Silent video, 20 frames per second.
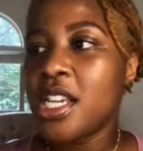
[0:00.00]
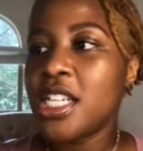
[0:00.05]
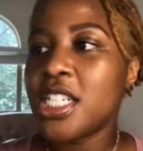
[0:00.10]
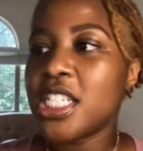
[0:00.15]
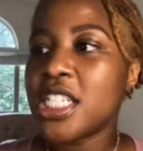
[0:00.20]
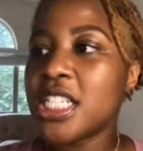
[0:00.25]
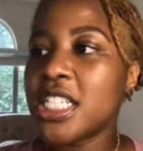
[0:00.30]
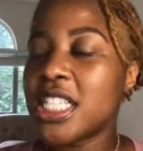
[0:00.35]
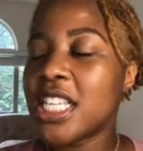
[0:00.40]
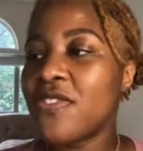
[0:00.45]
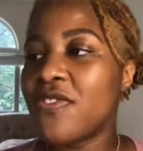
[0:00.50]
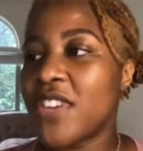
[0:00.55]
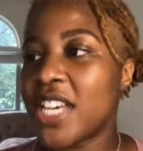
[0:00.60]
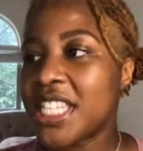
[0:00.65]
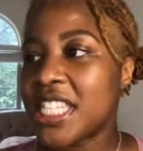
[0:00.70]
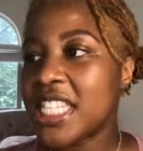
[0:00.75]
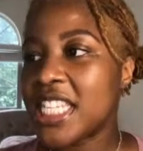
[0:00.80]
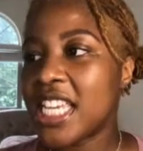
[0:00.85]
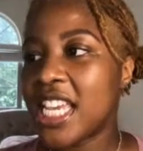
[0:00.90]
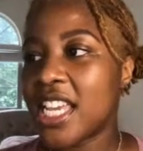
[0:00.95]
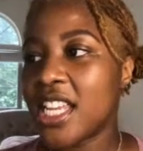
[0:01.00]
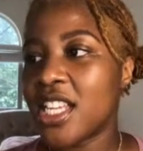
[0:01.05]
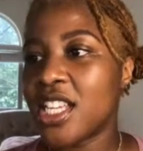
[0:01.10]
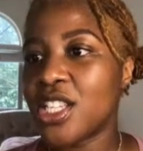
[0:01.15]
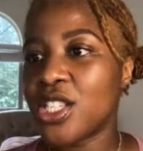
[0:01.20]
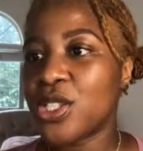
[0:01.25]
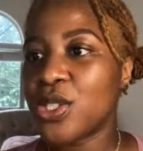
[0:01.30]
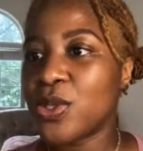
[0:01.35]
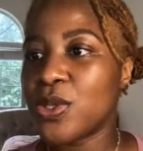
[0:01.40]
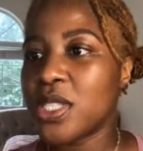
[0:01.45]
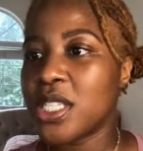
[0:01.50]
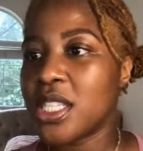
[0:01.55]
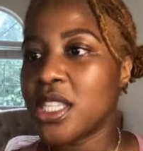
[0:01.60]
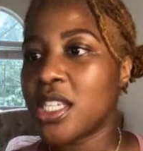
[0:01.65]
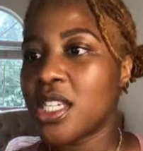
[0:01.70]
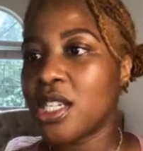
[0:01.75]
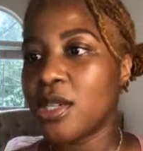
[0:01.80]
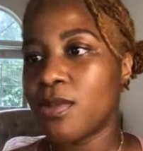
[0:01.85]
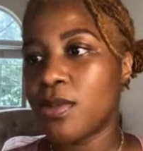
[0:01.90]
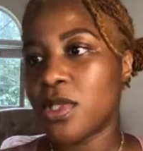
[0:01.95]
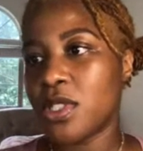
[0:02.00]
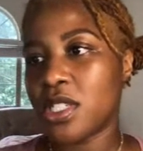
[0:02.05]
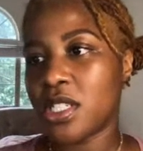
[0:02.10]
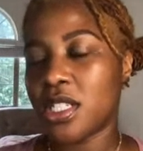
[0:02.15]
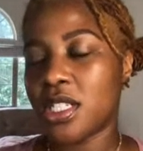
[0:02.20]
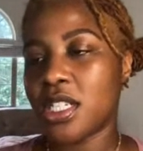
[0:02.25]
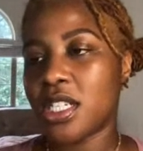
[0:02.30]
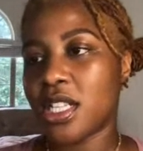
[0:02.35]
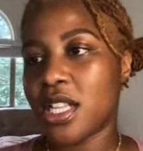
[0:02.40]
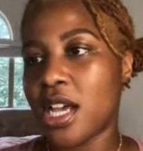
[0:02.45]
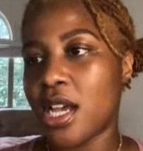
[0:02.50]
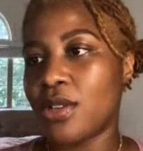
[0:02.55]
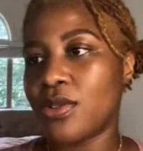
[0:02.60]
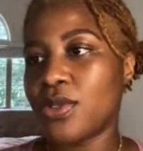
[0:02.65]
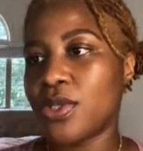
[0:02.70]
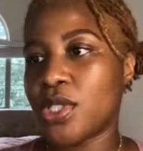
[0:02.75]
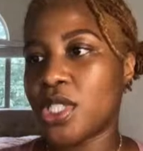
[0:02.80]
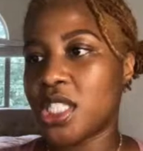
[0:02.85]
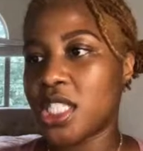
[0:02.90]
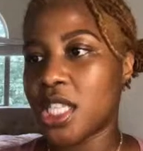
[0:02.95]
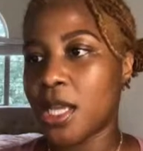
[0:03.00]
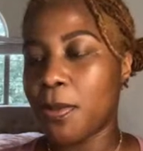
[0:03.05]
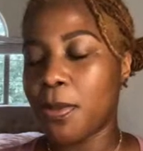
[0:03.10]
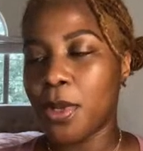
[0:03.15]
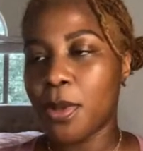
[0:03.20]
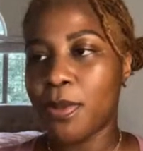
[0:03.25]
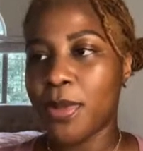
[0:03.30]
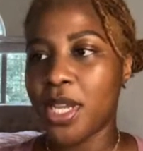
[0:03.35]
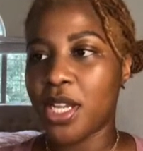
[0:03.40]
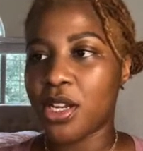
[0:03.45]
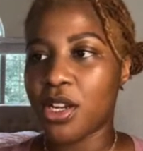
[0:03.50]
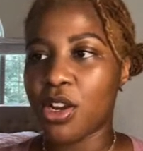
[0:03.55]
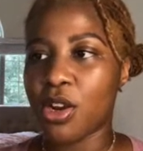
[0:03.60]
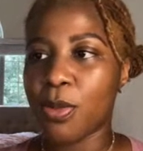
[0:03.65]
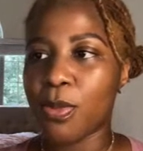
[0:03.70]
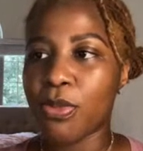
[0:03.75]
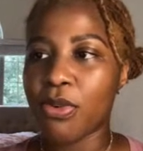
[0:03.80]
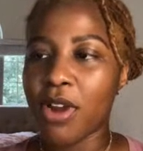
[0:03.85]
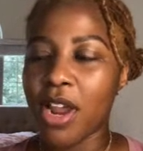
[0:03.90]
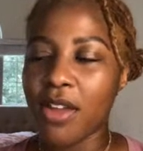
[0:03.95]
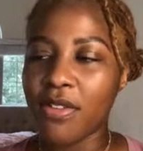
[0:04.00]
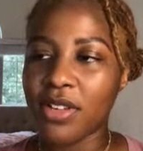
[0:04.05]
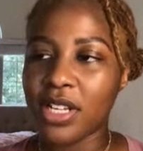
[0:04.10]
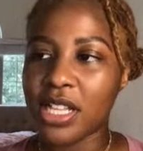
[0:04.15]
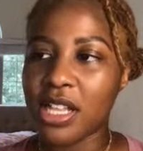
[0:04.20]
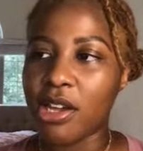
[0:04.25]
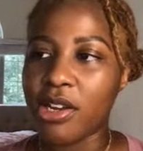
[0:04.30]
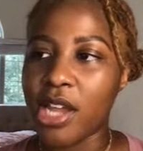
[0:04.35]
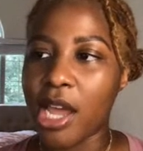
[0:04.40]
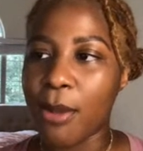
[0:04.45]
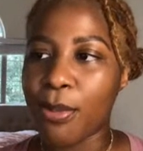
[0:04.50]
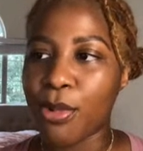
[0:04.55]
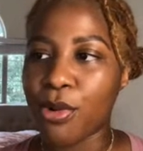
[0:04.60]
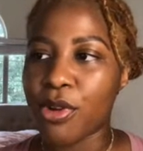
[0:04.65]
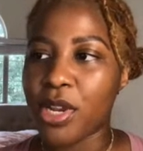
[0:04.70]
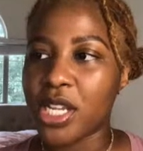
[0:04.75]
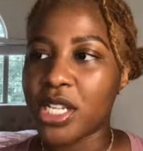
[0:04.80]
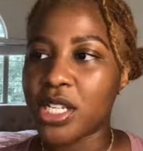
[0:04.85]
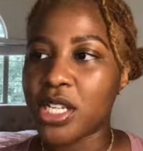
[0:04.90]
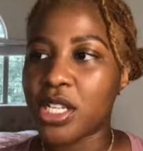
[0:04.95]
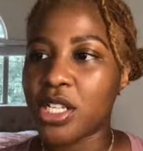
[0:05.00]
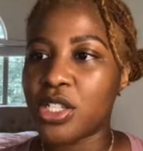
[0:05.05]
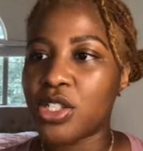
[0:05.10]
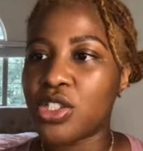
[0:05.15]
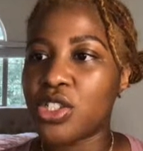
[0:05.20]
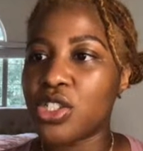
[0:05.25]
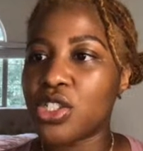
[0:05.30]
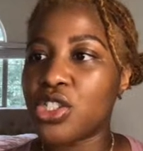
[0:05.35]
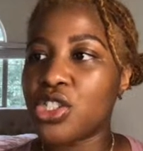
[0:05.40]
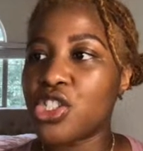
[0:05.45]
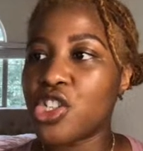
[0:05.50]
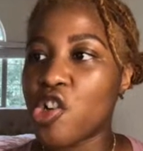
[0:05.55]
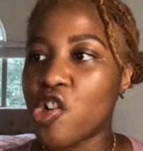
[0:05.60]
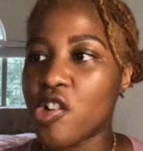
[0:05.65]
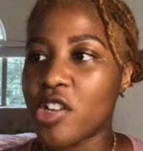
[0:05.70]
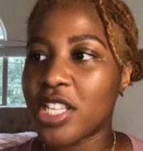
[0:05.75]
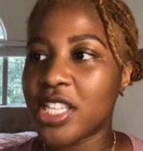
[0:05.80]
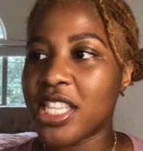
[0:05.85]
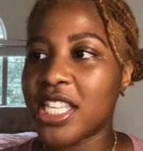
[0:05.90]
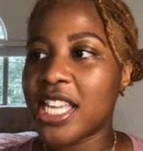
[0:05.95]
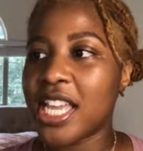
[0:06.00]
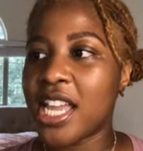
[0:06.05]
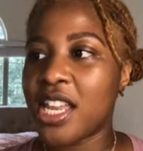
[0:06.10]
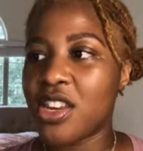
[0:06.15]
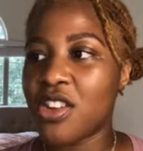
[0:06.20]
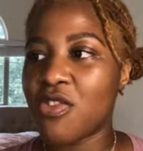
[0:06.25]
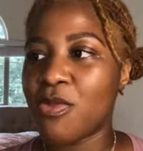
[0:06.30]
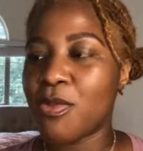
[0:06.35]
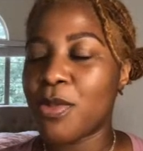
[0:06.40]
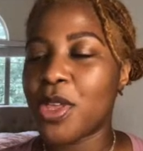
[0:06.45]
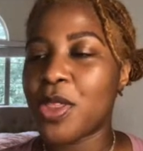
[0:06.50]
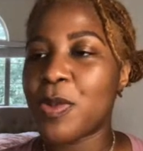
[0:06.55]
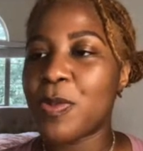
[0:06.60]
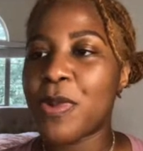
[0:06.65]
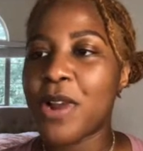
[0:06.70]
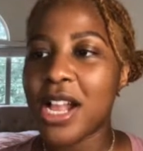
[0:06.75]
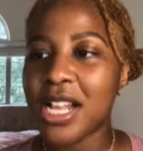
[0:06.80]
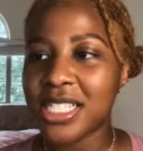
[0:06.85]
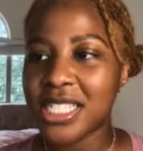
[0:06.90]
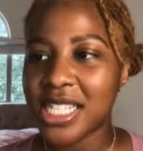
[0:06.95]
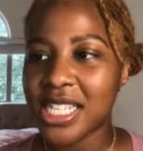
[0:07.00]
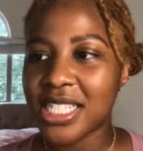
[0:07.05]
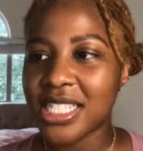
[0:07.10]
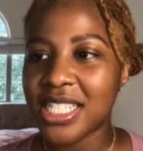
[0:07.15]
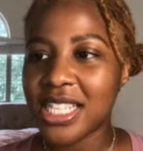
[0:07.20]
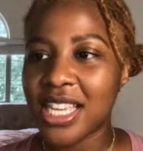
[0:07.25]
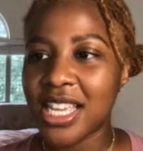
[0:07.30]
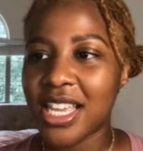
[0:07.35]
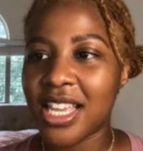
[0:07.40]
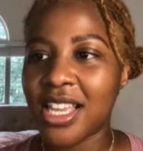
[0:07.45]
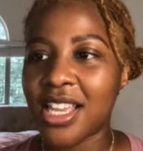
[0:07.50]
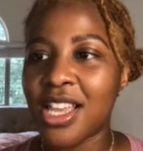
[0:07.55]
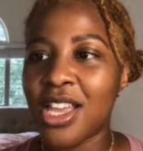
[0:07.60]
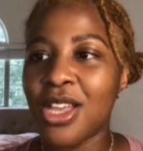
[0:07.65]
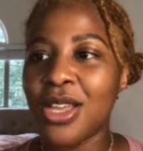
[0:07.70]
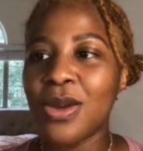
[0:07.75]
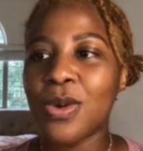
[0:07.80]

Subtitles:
She's investigating using the community cloud to supplement her private cloud operations during the end of month processing.